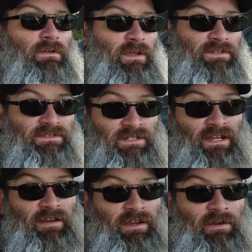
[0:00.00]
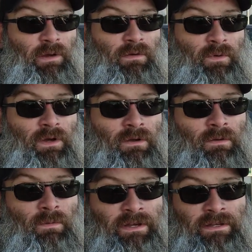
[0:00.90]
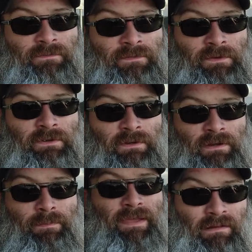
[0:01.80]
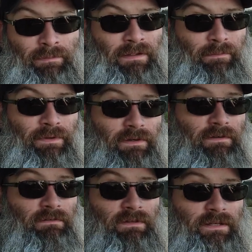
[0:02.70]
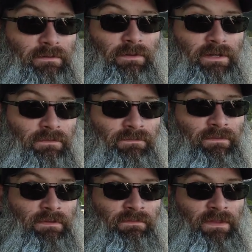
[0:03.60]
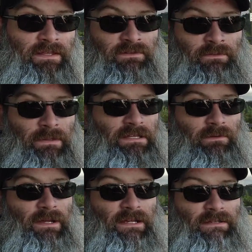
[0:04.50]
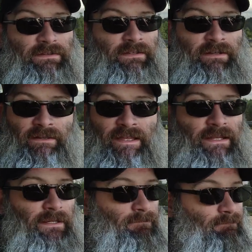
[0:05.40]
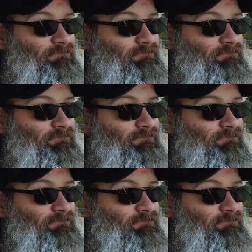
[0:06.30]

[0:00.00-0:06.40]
a scenario of, well, what if you're a pedal pumper? Like, what if that's the way you weld? And they're like,